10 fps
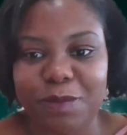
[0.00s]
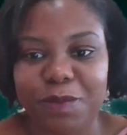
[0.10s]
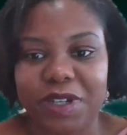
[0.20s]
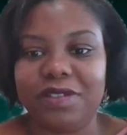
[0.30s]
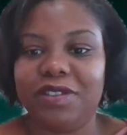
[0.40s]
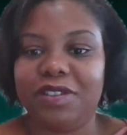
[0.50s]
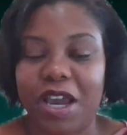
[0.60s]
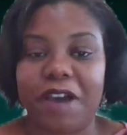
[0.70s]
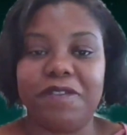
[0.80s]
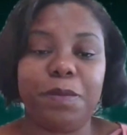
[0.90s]
but you
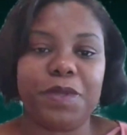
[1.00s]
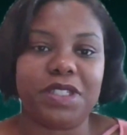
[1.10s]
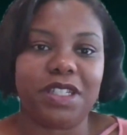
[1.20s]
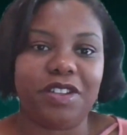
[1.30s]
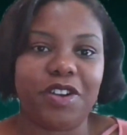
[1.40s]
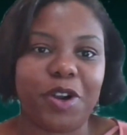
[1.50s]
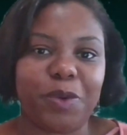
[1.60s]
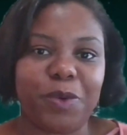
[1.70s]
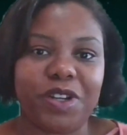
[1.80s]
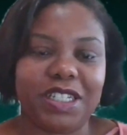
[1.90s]
have to put in your hard
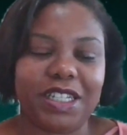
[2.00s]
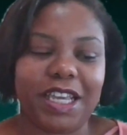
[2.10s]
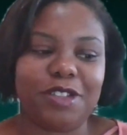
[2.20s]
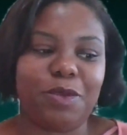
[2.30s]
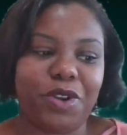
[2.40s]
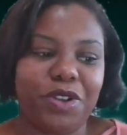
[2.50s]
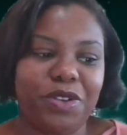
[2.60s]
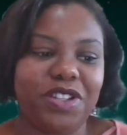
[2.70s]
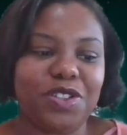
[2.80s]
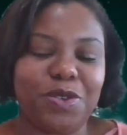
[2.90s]
work to get to where you
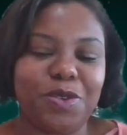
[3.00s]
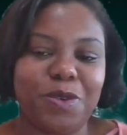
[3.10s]
need to go.